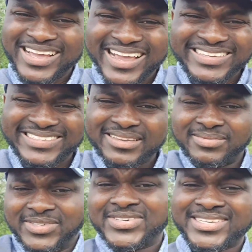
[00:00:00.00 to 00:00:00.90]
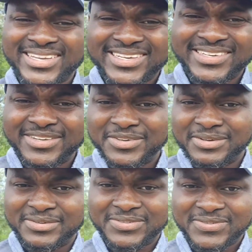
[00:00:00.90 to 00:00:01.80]
It's the same strategy they
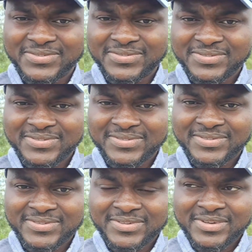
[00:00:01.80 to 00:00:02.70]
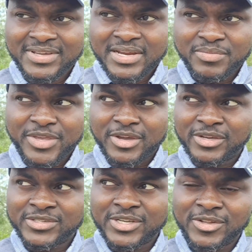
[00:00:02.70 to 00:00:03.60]
use,
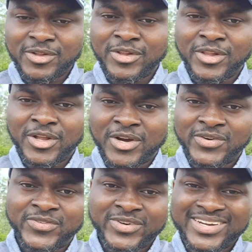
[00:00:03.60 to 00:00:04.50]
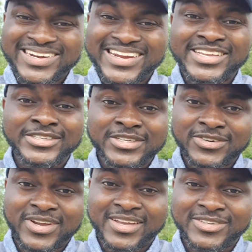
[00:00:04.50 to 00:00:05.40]
because they don't love
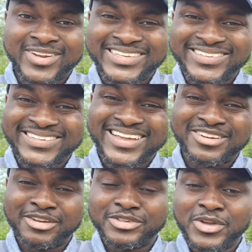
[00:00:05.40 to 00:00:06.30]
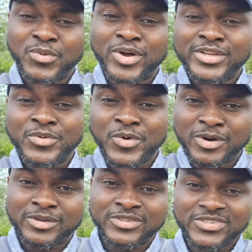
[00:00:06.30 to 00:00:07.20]
Nigerians, or Nigerians are not doing what they
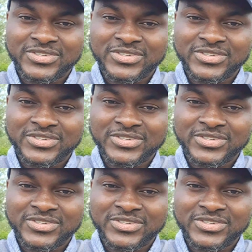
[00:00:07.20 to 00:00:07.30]
want.